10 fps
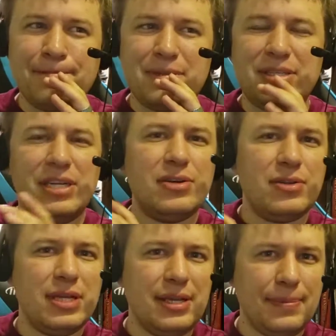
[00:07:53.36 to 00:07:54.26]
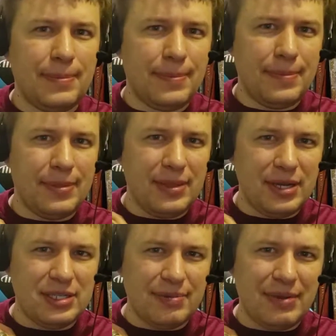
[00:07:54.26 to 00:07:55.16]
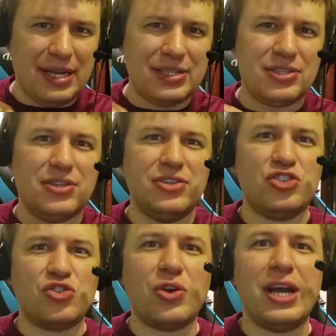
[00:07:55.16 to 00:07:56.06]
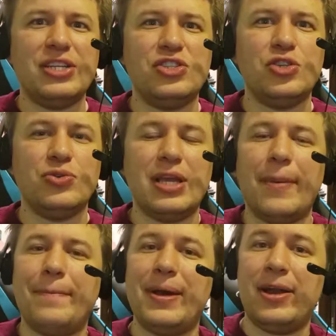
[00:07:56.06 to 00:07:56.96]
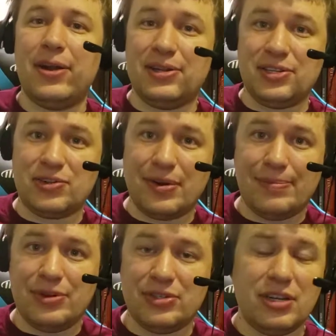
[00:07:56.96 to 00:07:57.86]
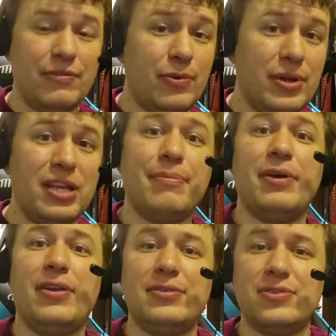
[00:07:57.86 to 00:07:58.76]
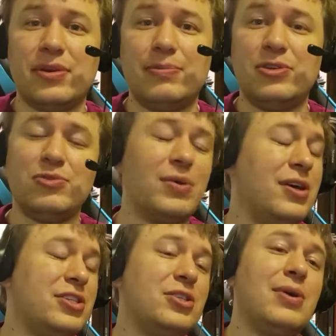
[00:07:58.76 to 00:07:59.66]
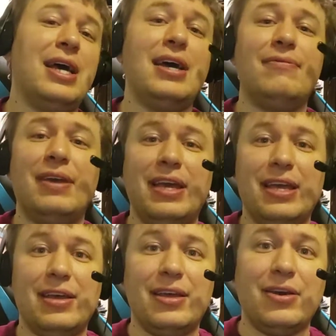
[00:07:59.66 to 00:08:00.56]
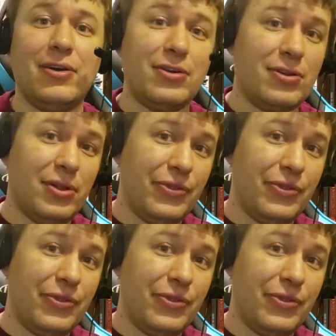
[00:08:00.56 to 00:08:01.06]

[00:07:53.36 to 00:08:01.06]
Generally, Dungeon Masters try to get better at descriptors. And if you want to get better at descriptors, we also have an article on